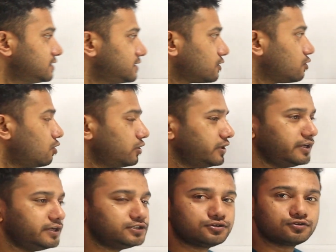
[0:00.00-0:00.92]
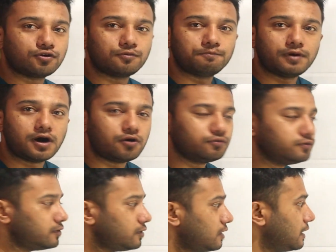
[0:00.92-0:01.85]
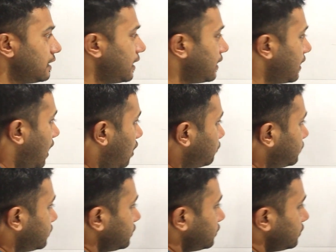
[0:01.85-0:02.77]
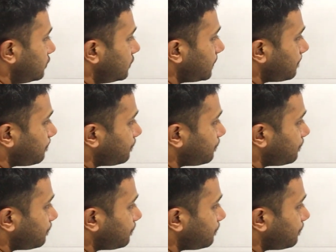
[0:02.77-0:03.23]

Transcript: is a coordination compound, and out here